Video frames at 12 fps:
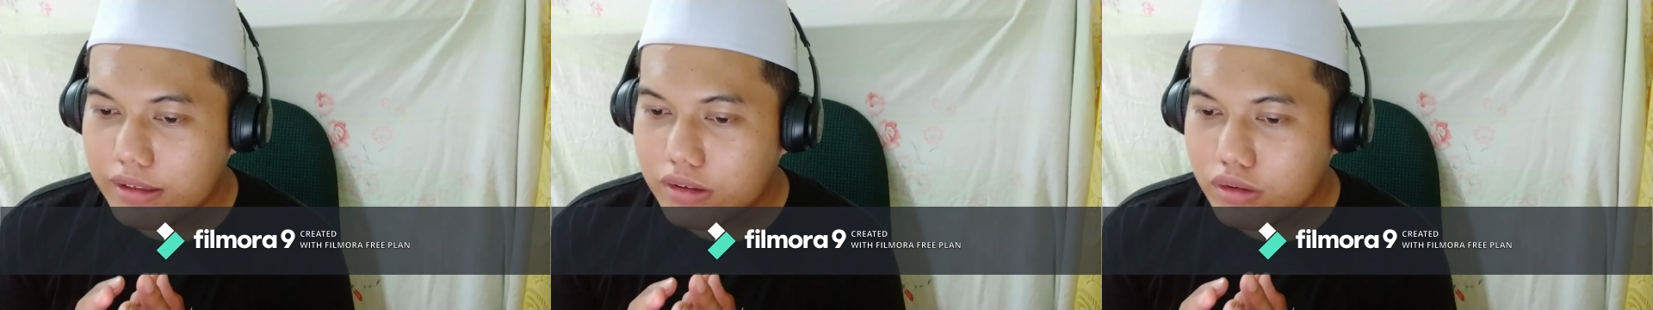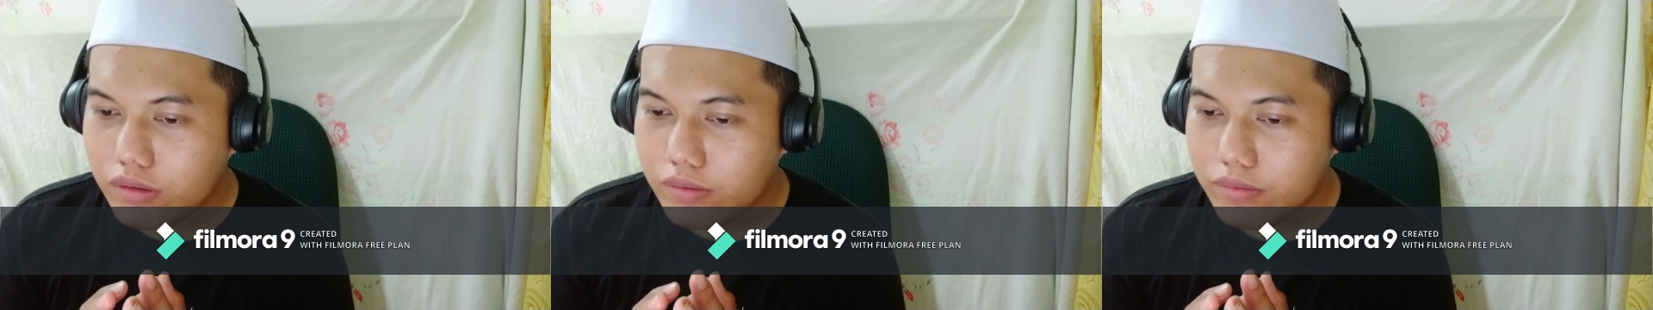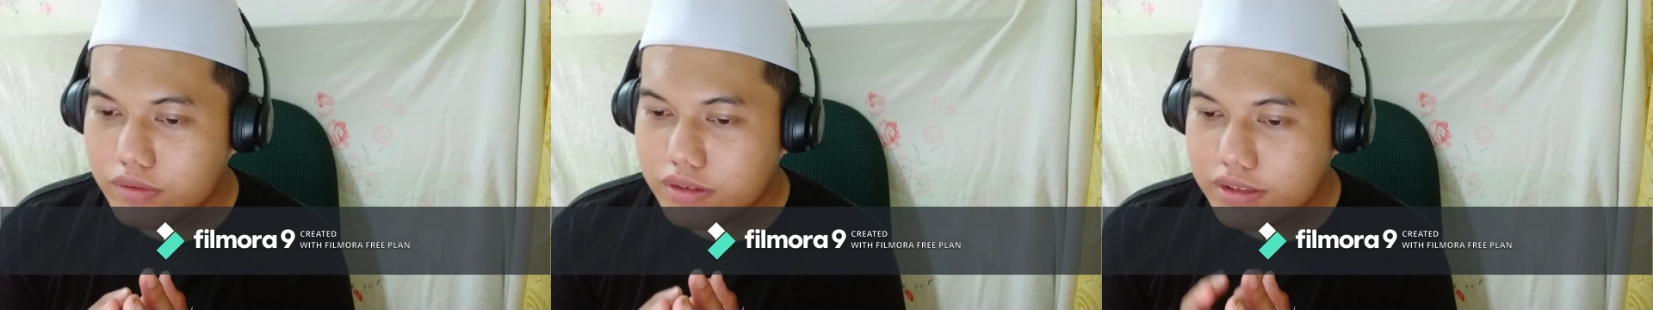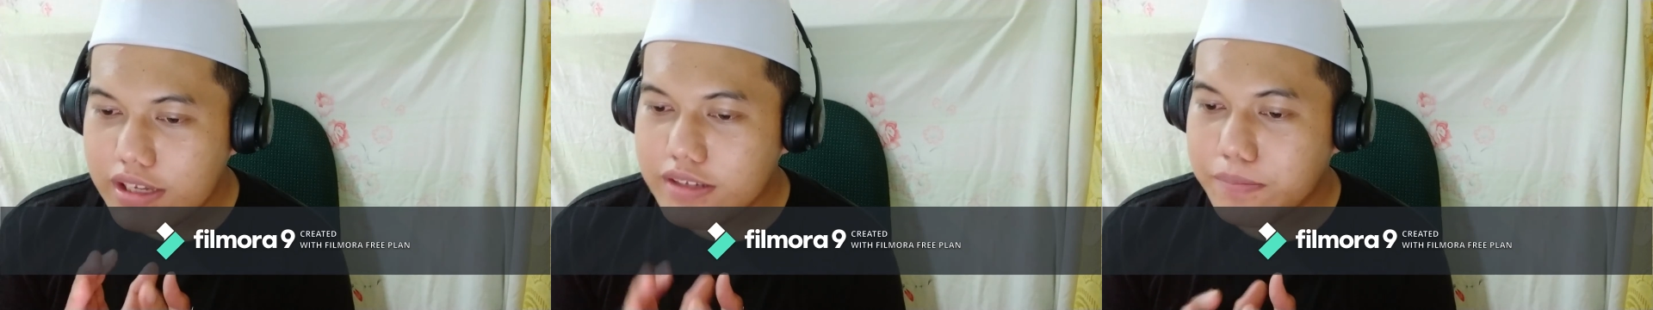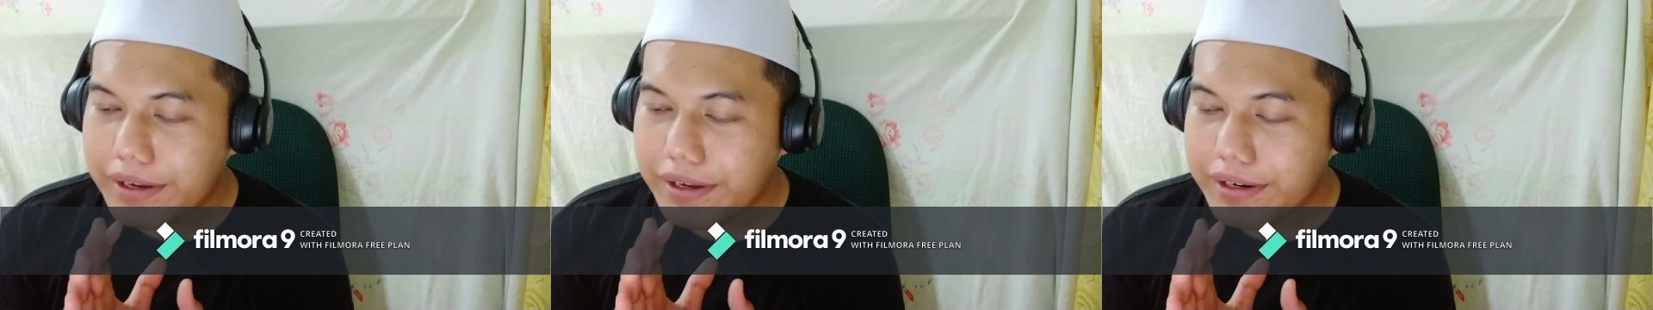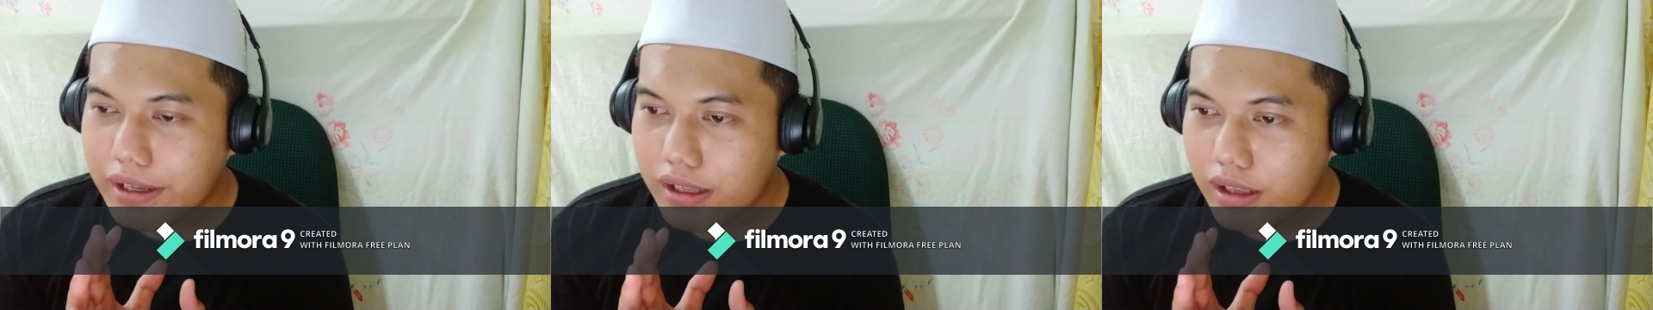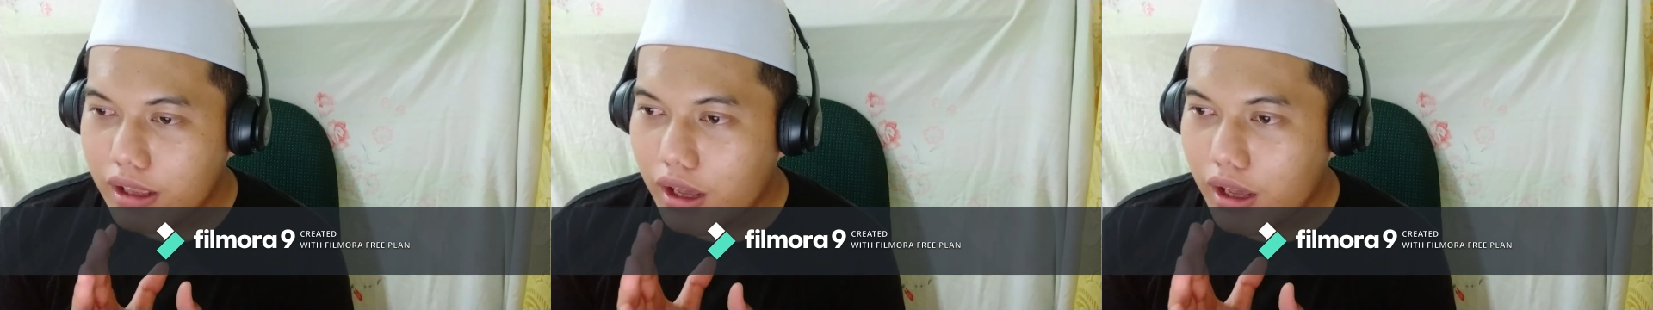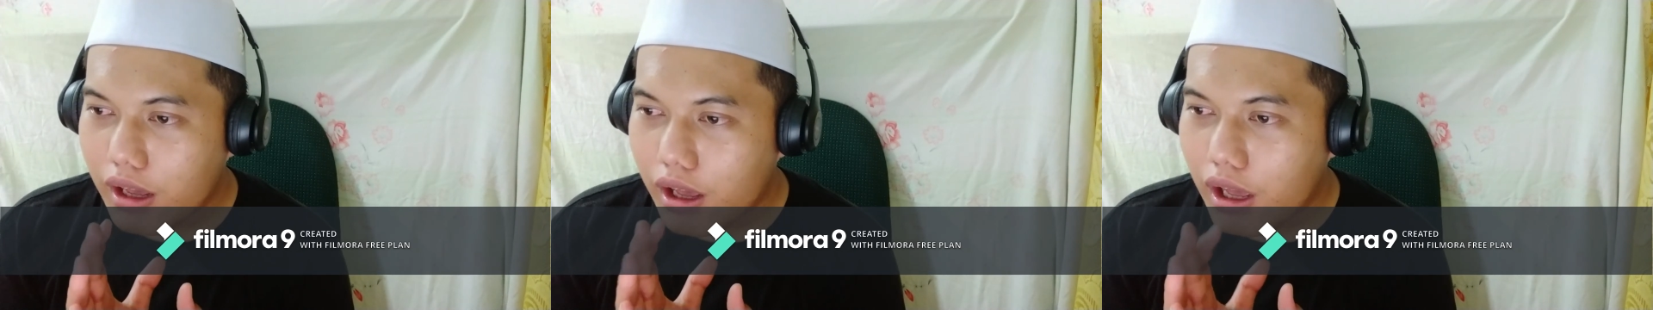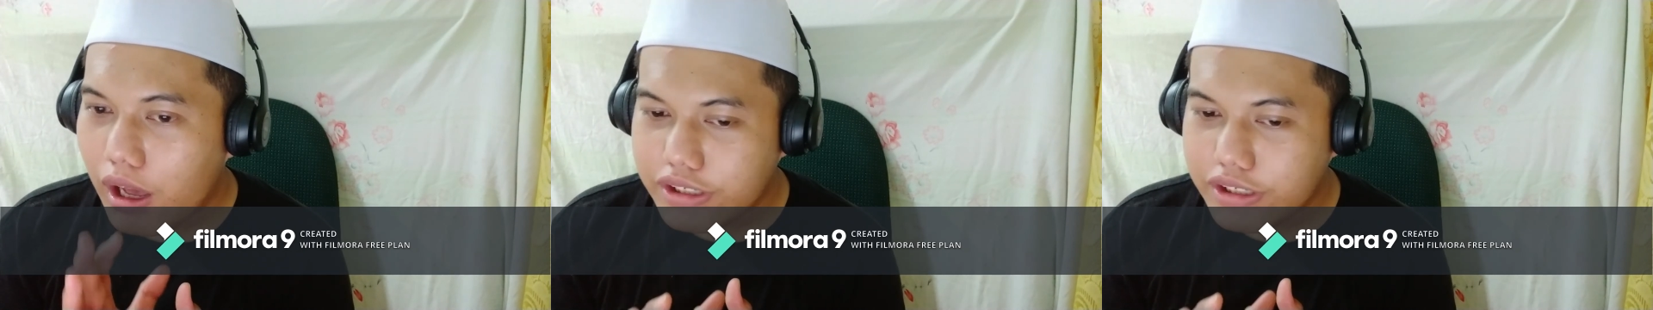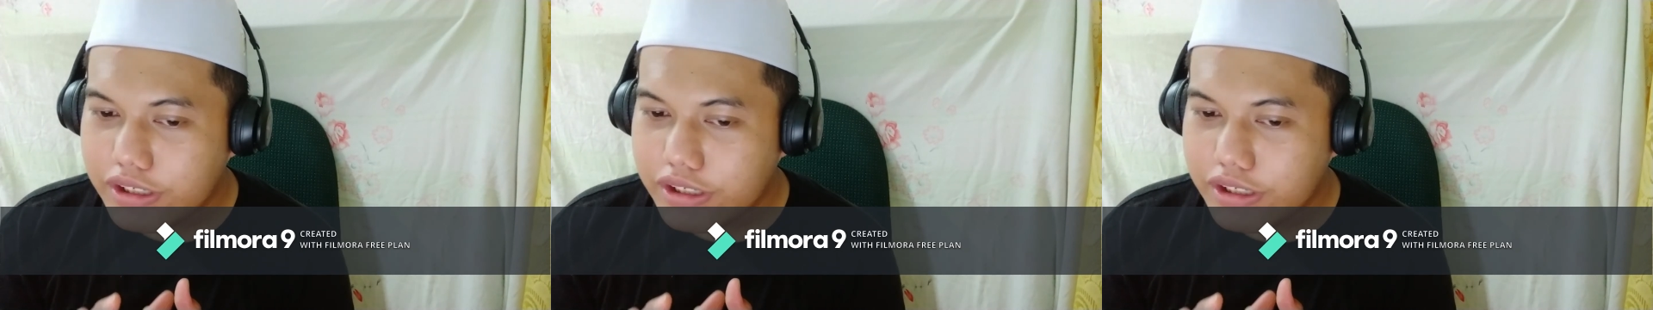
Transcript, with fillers: searched by the anotary.